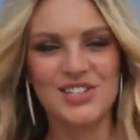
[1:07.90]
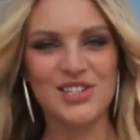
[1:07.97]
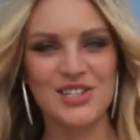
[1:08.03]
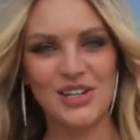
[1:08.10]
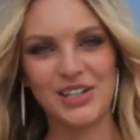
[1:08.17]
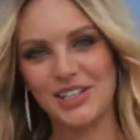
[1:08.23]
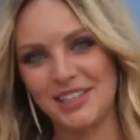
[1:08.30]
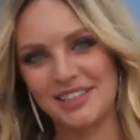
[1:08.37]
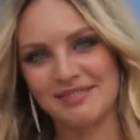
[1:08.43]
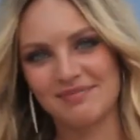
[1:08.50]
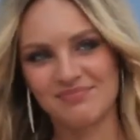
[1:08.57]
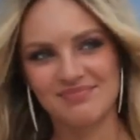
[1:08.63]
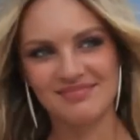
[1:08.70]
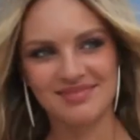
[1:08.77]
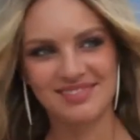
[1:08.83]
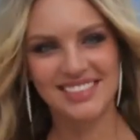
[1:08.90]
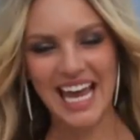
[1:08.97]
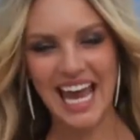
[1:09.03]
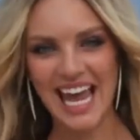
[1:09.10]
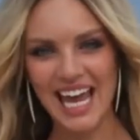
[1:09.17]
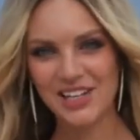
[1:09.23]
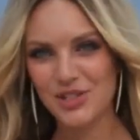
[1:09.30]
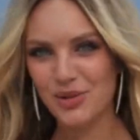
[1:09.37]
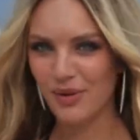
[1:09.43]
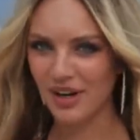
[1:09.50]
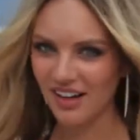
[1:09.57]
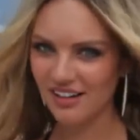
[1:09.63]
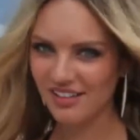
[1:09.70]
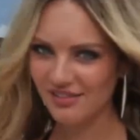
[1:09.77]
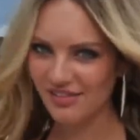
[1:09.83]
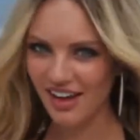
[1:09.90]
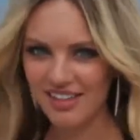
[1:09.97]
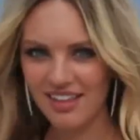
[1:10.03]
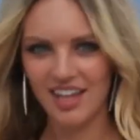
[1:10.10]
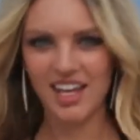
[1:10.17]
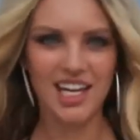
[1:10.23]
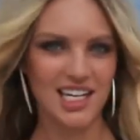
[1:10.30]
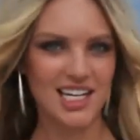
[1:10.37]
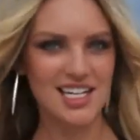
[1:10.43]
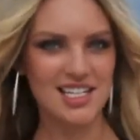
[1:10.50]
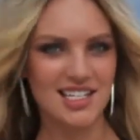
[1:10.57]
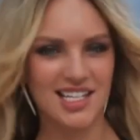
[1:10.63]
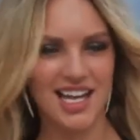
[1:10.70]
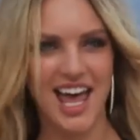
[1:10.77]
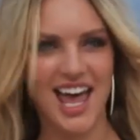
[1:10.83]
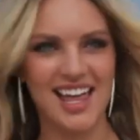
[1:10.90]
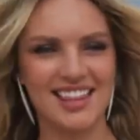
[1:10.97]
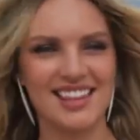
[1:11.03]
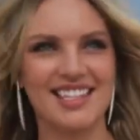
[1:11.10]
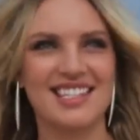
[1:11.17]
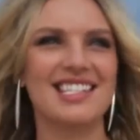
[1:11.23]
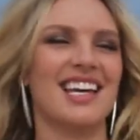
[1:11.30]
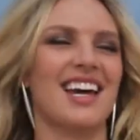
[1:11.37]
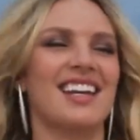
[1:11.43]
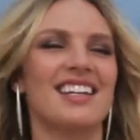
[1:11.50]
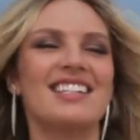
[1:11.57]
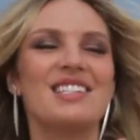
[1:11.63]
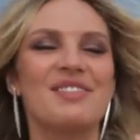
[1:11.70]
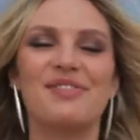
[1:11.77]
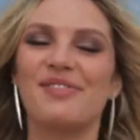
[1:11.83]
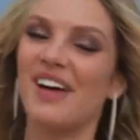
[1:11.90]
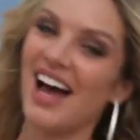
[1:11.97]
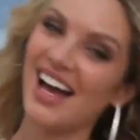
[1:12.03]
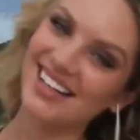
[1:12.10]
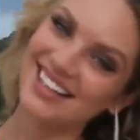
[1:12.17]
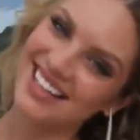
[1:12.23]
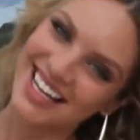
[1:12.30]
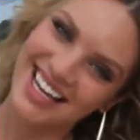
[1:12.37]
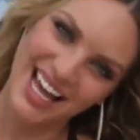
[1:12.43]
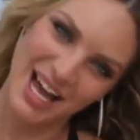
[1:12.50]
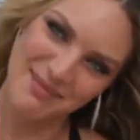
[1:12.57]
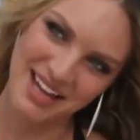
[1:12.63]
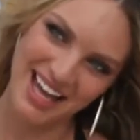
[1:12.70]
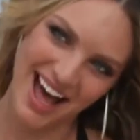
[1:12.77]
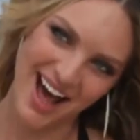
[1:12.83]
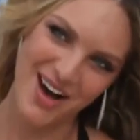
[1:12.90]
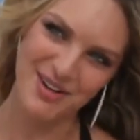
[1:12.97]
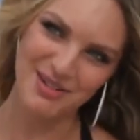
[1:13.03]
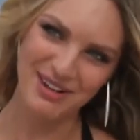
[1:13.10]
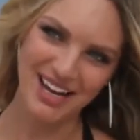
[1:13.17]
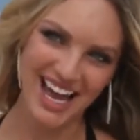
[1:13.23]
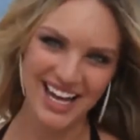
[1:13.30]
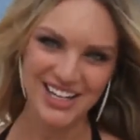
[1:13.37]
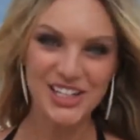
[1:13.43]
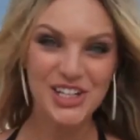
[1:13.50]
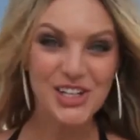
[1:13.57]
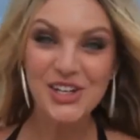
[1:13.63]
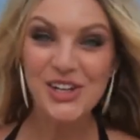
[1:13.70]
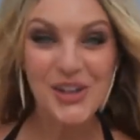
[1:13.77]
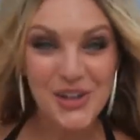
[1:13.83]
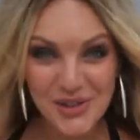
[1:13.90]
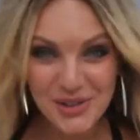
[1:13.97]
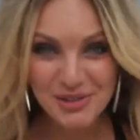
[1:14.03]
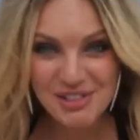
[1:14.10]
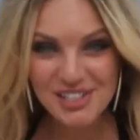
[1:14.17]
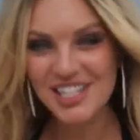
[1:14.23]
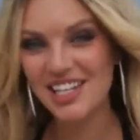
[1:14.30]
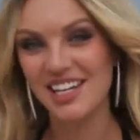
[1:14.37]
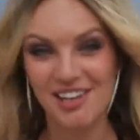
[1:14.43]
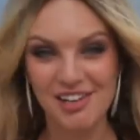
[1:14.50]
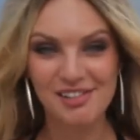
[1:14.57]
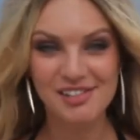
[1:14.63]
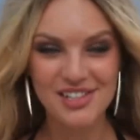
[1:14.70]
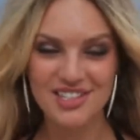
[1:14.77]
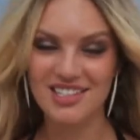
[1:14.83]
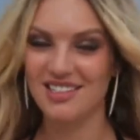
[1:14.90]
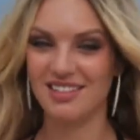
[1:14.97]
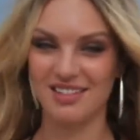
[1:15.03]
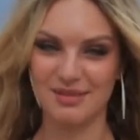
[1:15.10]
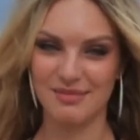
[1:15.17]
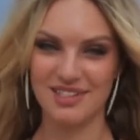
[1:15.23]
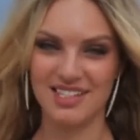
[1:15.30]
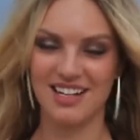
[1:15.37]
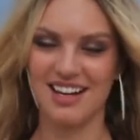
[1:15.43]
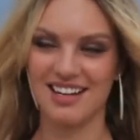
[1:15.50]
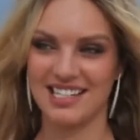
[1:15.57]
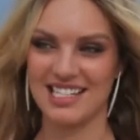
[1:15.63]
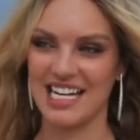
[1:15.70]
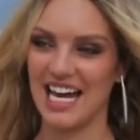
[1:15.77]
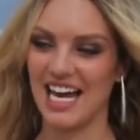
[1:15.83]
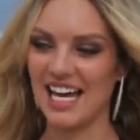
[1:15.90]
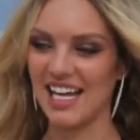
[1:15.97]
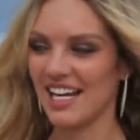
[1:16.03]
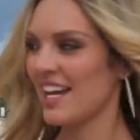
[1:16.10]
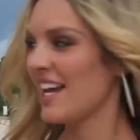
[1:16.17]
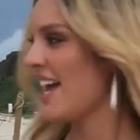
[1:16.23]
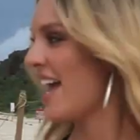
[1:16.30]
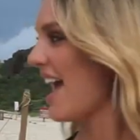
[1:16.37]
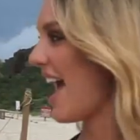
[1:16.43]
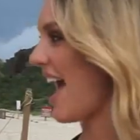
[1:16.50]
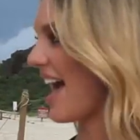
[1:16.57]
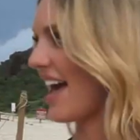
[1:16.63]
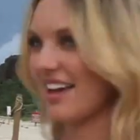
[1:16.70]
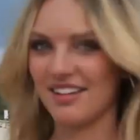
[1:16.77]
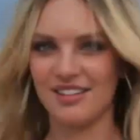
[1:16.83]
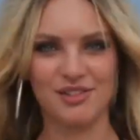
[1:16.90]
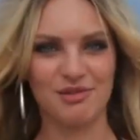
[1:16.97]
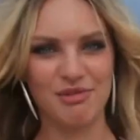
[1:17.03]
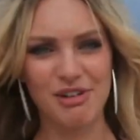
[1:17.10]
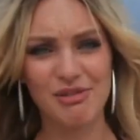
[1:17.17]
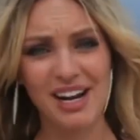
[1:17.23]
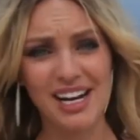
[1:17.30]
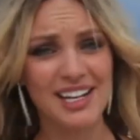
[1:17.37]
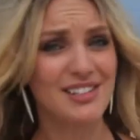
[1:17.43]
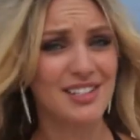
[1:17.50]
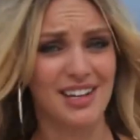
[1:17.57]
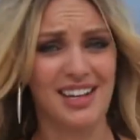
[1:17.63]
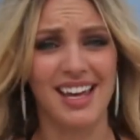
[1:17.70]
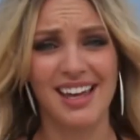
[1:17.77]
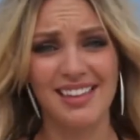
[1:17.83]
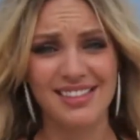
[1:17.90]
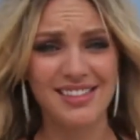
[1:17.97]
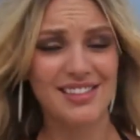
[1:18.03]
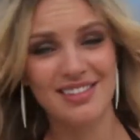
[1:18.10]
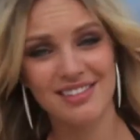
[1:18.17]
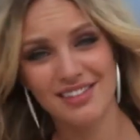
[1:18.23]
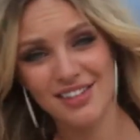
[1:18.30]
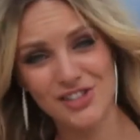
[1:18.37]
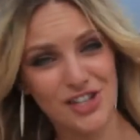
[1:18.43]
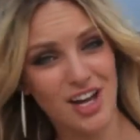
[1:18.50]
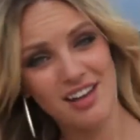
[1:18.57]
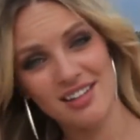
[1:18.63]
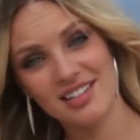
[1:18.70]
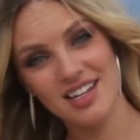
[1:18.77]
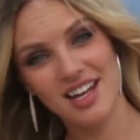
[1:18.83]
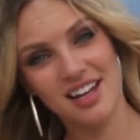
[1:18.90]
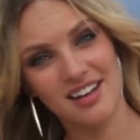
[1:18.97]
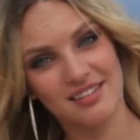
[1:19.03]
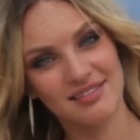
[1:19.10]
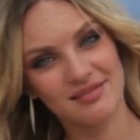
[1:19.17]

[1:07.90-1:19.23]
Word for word: So, day 12 I think it is and the sun is finally coming out. We had huge, huge storms last night and we're ready to get the shot done.